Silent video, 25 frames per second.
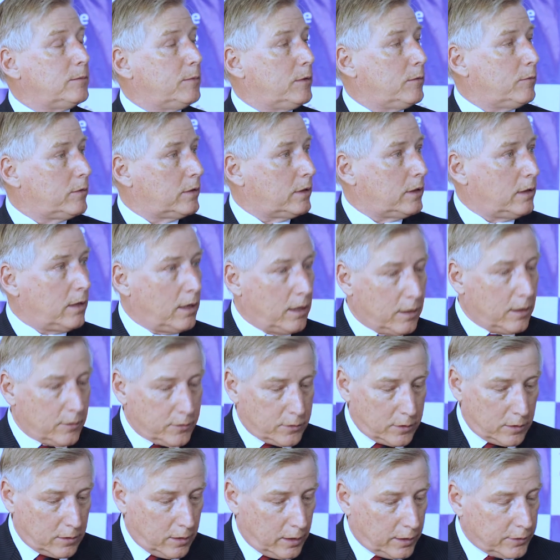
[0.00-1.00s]
With
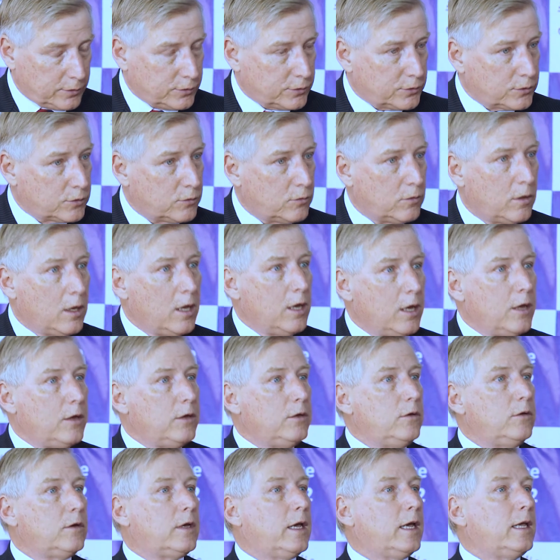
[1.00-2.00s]
a larger school,
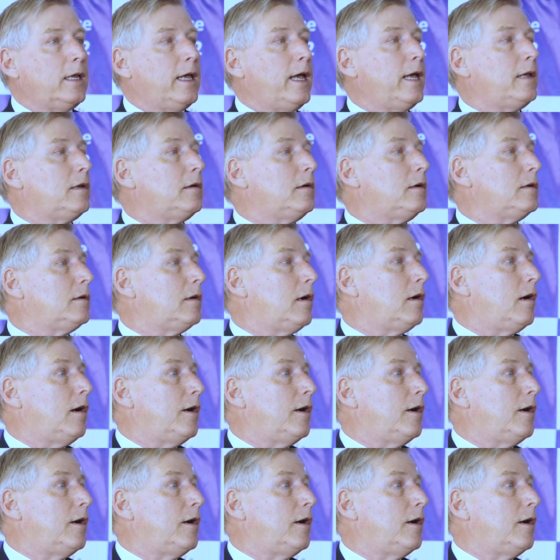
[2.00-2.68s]
you can add on